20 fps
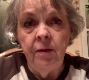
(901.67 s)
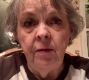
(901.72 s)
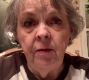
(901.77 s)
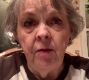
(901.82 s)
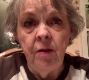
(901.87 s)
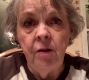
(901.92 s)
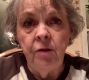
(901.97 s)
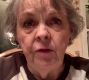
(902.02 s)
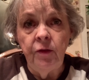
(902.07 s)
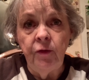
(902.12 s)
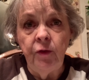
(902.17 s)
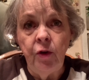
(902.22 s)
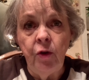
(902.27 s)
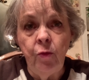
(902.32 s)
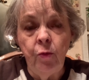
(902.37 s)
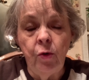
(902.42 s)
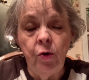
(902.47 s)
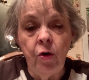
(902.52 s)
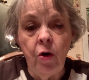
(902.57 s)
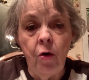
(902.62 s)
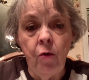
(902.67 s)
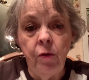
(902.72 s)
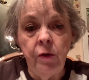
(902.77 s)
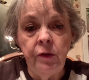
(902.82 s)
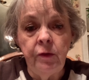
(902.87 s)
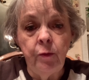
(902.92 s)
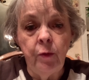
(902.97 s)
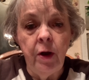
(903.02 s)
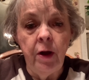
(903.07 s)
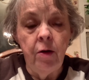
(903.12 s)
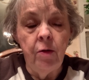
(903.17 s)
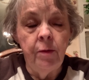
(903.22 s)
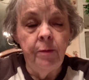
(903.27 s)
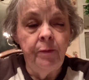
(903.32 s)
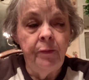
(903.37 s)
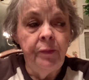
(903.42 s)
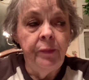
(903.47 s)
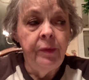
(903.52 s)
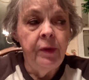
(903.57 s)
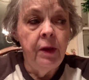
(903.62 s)
those few will go as well.
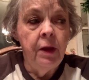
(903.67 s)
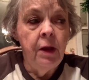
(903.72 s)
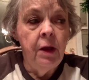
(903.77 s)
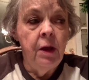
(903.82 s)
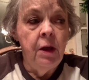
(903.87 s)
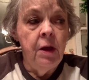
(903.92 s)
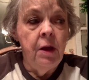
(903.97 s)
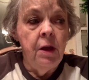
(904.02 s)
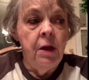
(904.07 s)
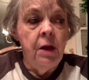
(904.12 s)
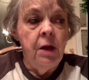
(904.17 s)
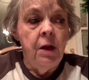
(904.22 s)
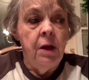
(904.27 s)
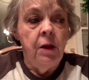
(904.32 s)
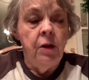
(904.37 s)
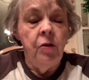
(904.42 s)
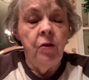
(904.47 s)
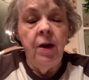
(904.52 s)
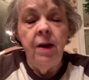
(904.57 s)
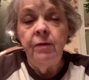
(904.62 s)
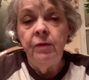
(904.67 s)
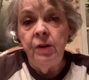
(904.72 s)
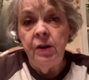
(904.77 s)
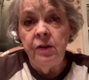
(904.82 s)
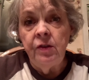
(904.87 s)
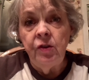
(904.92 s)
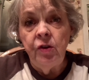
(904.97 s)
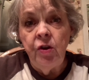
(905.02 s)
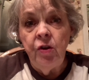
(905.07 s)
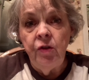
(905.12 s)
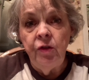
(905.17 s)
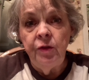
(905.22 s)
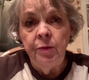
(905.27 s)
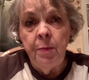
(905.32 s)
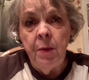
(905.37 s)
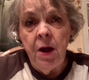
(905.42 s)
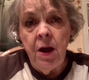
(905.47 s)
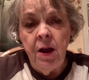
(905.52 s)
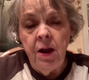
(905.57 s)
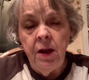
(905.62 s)
You'll have to excuse
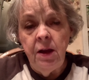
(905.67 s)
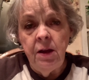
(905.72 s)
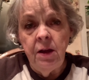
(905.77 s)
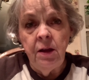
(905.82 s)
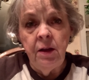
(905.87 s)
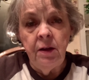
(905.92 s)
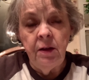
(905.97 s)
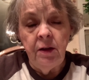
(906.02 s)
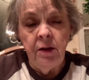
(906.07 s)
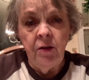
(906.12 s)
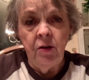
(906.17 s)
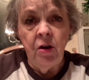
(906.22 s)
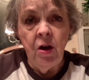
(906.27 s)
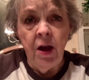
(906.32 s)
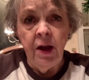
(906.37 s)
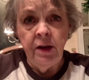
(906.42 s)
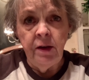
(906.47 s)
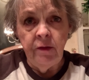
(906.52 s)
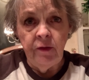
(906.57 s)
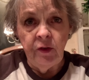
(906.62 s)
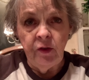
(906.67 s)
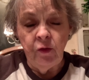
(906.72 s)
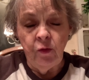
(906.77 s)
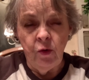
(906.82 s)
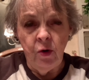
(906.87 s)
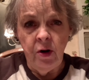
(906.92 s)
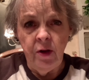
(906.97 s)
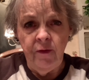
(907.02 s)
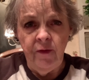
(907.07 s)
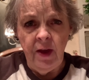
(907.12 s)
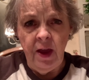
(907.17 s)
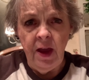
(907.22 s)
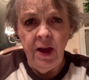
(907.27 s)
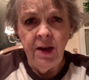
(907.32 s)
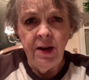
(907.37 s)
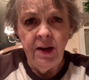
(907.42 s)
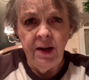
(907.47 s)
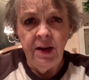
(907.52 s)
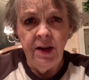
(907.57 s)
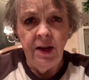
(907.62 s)
my kind of sort of
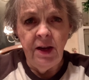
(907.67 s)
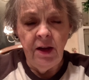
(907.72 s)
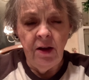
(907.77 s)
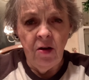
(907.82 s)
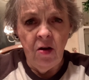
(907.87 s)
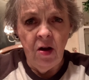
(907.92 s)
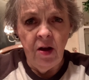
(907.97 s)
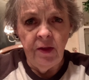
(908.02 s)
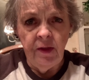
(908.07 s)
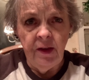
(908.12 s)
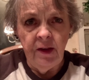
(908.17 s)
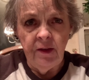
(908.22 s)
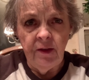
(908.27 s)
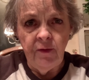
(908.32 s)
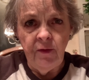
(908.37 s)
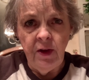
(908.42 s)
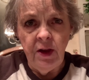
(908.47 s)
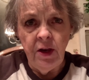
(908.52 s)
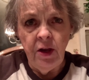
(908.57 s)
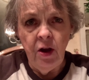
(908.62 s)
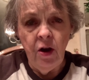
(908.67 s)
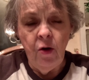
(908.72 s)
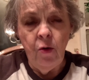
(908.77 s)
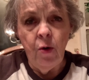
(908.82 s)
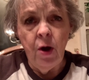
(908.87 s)
editing on this video.